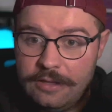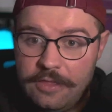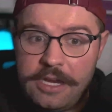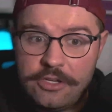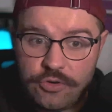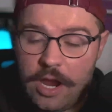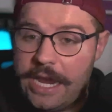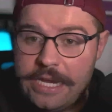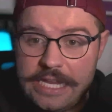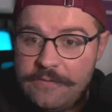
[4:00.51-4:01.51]
than in try
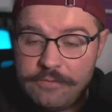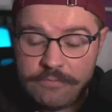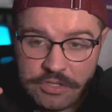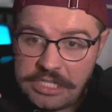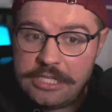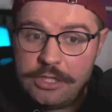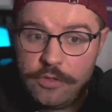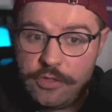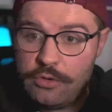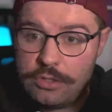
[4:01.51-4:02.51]
and even deal
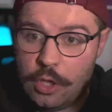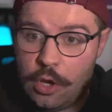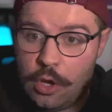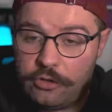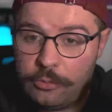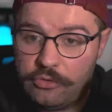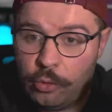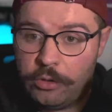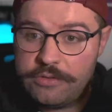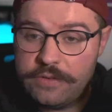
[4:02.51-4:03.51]
with those long term
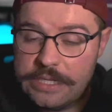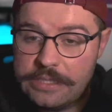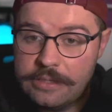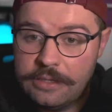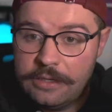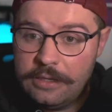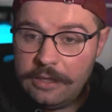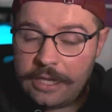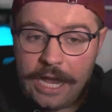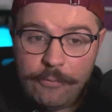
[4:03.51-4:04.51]
storage fees.
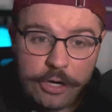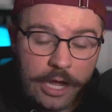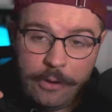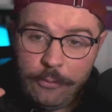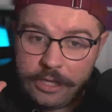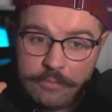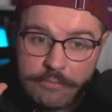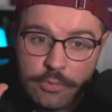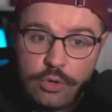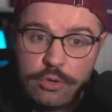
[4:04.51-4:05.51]
Like I wanna
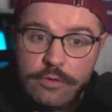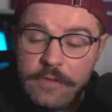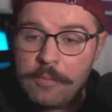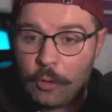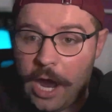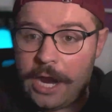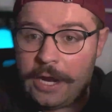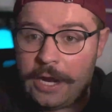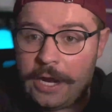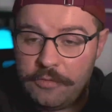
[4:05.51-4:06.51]
move the
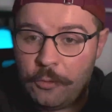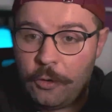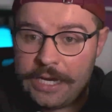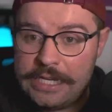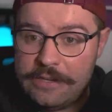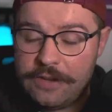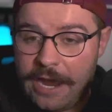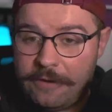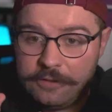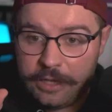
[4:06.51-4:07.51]
product before I can even
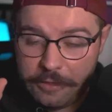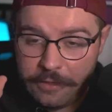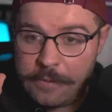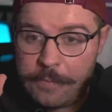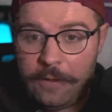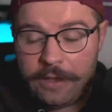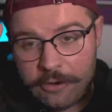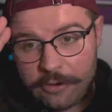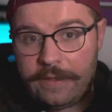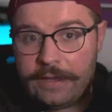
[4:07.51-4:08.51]
have to like think about like,
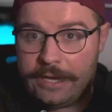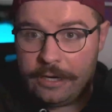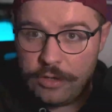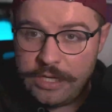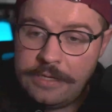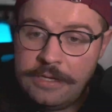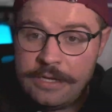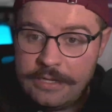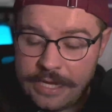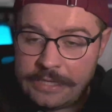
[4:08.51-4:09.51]
okay, like I gotta
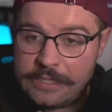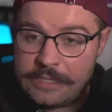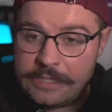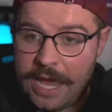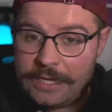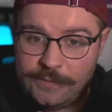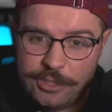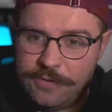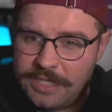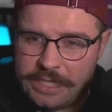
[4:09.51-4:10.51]
take this back,
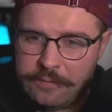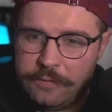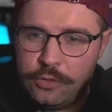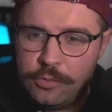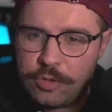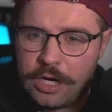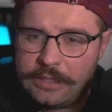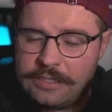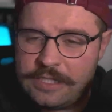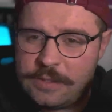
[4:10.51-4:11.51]
especially if it's like a food product
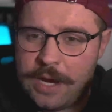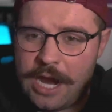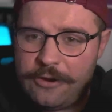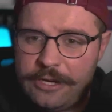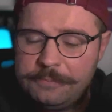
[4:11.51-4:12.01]
that's expiring.